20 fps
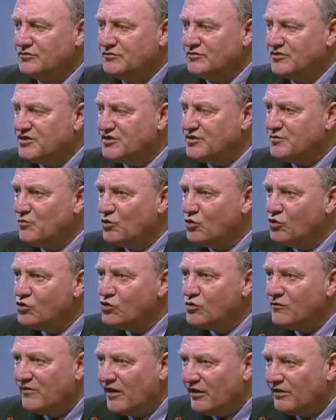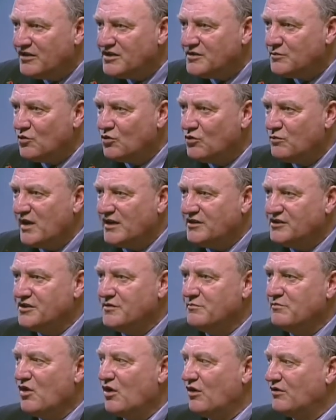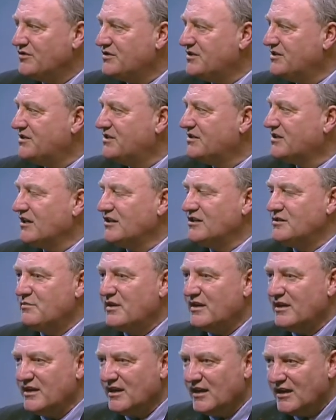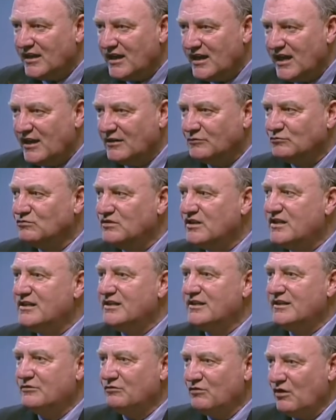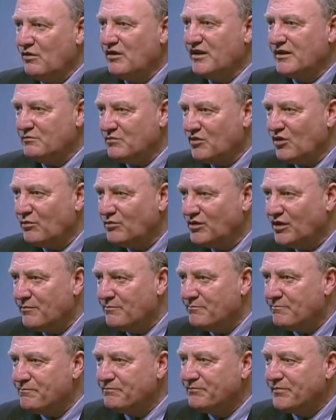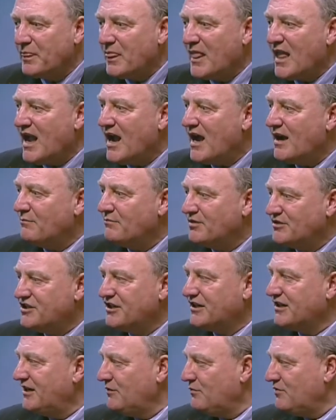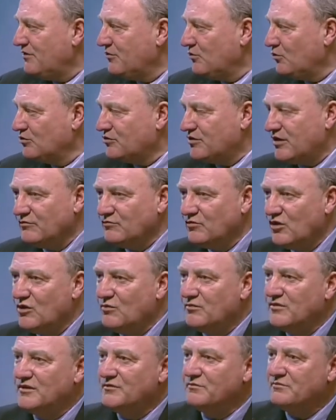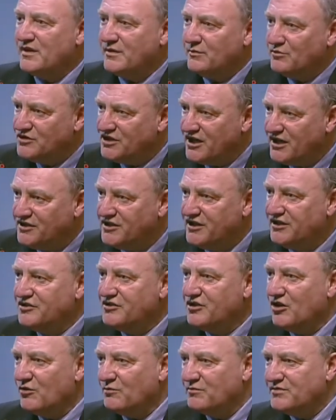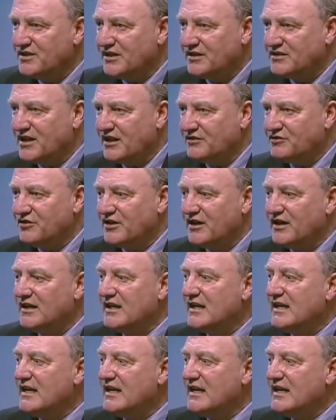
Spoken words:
very small pension pots, this is going to be a really growing problem, particularly with auto-enrolment, people changing jobs, etc.